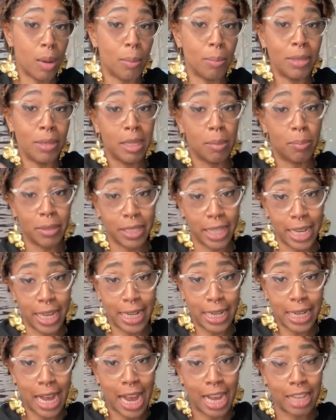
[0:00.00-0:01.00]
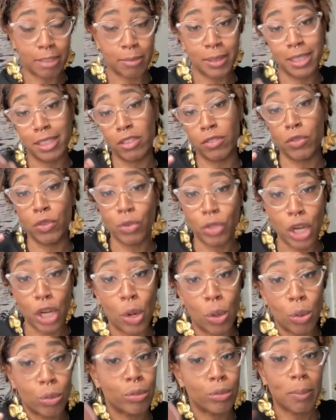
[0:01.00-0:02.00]
manipulate it, guys, because if you
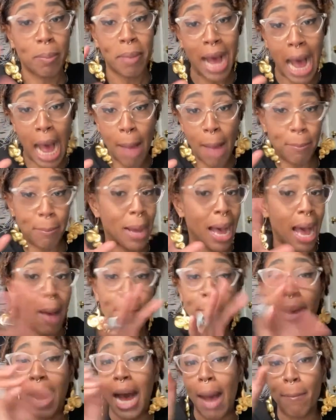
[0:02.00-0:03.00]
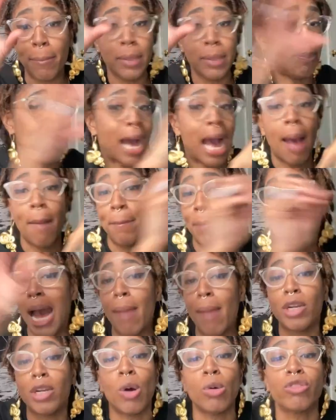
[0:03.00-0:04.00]
don't, pop, pop, pop, pop,
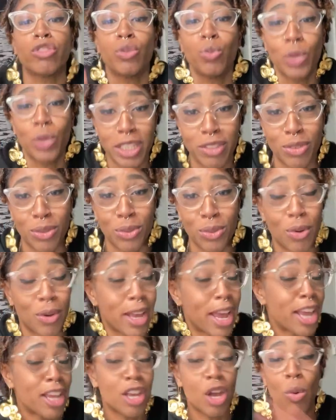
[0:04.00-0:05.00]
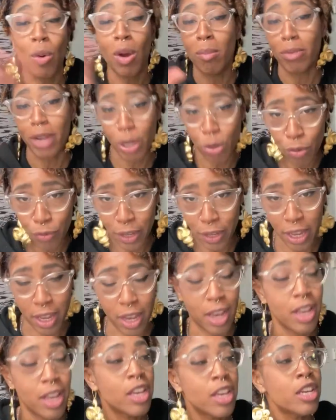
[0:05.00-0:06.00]
pop goes the weasel, okay? You don't want to break off your
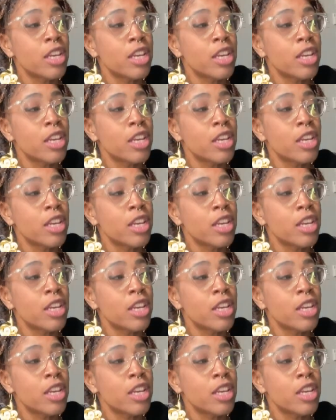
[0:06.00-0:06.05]
hair.